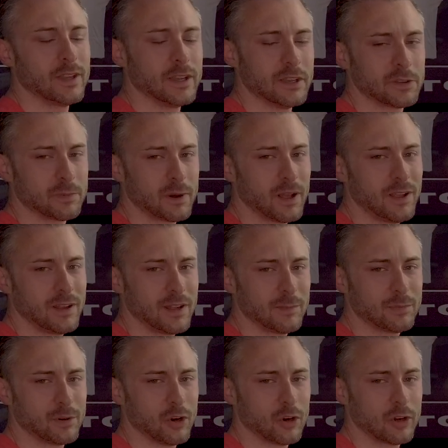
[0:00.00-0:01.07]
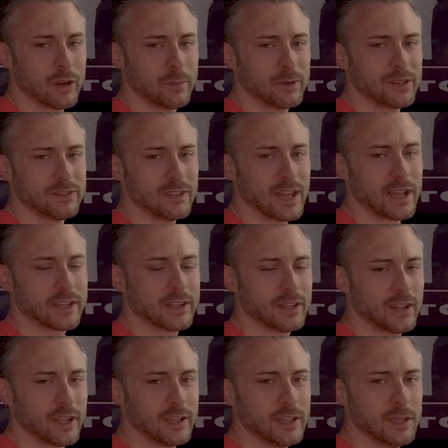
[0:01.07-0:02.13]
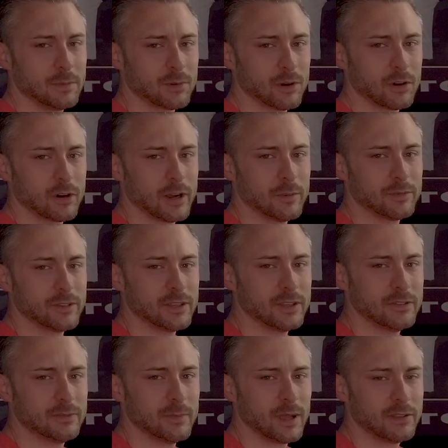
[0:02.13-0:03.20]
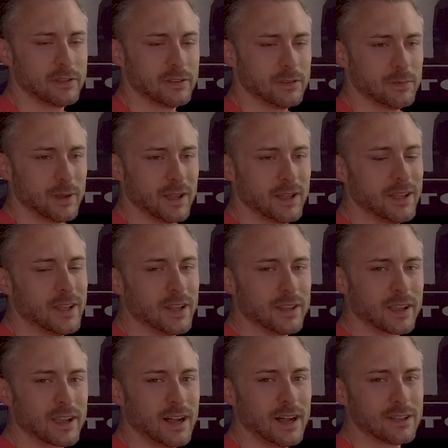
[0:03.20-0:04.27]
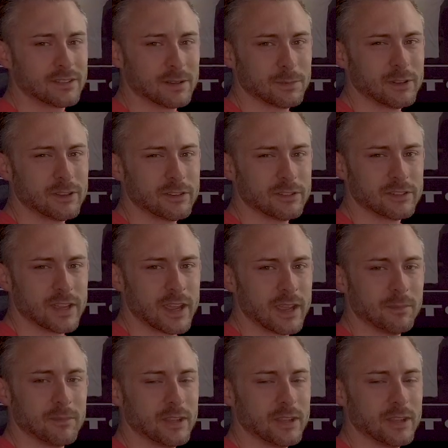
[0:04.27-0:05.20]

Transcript: It's probably not programmed exactly like he programs his methods, but the concept is the same.